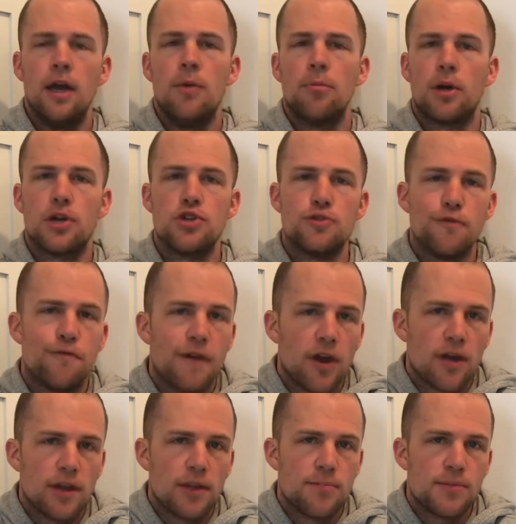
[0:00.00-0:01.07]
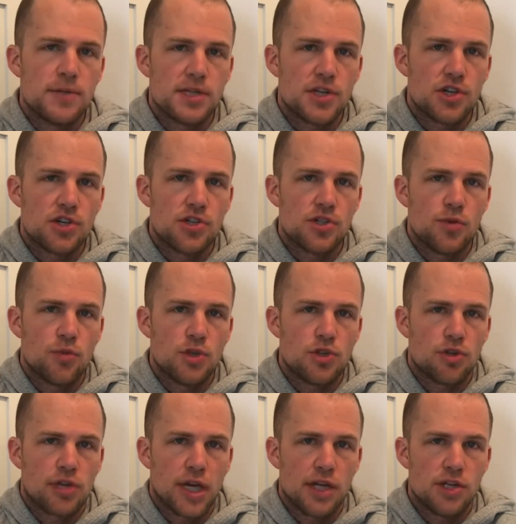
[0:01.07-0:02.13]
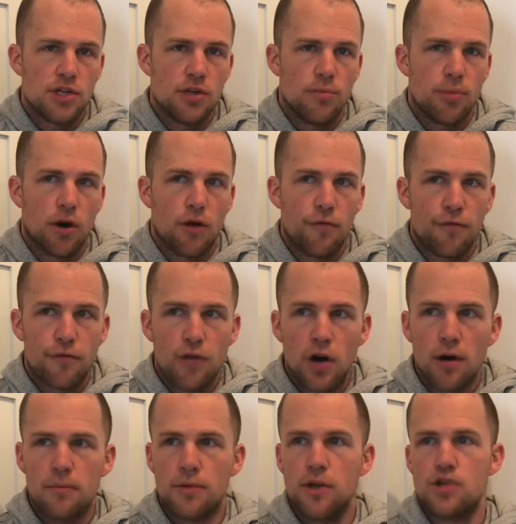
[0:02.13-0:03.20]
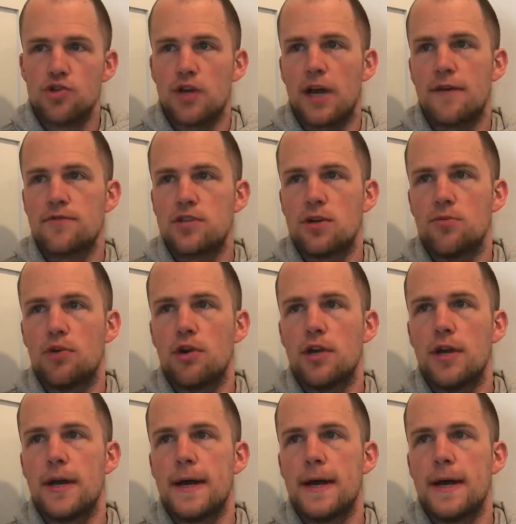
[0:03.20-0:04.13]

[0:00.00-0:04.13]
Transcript: But could you vary the positions at which you're catching the ball from? Could you have someone